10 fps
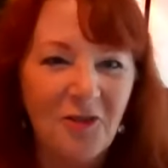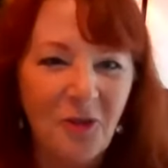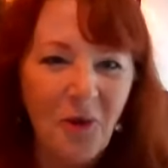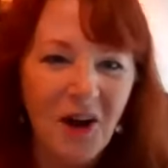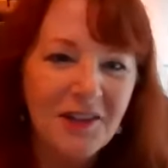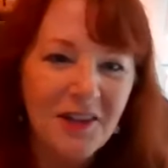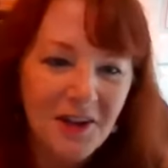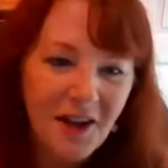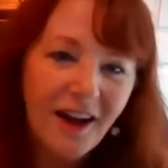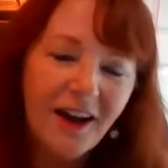of what
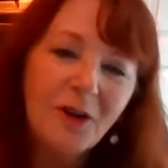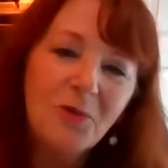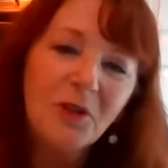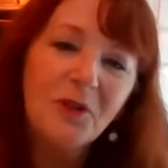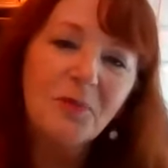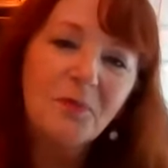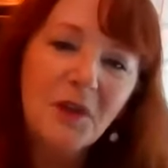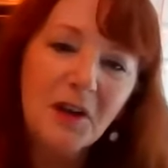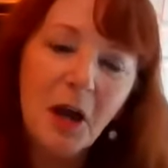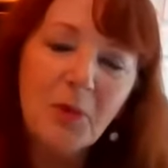
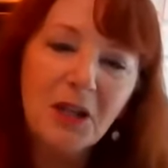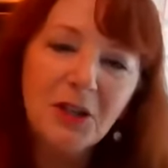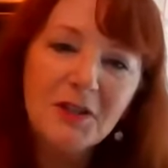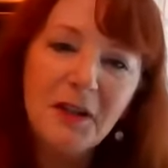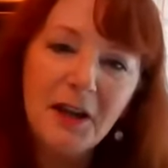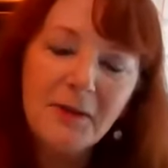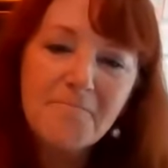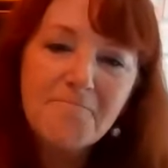the company looks like?